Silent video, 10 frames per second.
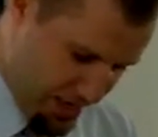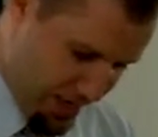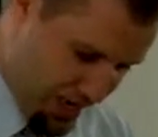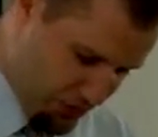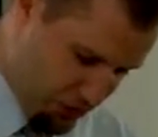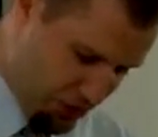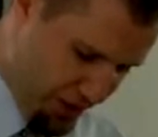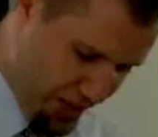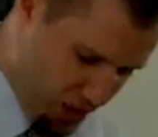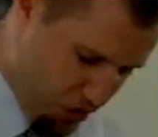And as you're
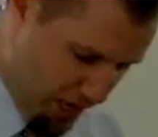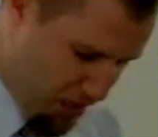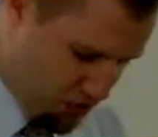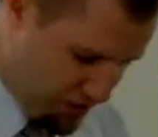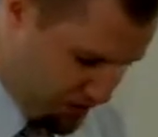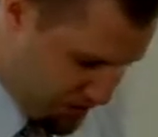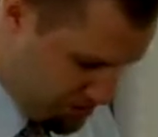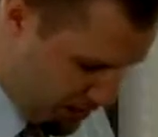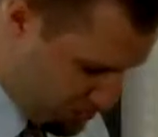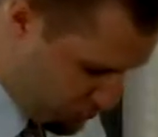thinking, okay, Jesus is about